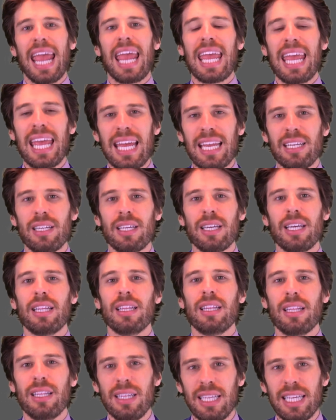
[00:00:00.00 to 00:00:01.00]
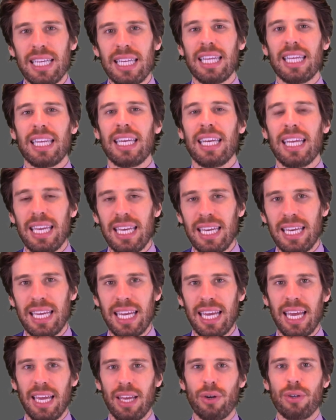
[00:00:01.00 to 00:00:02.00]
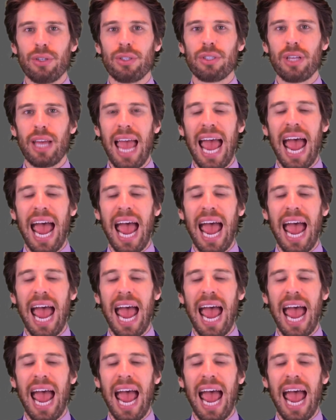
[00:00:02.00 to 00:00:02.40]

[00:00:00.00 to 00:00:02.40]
and the leading indicators.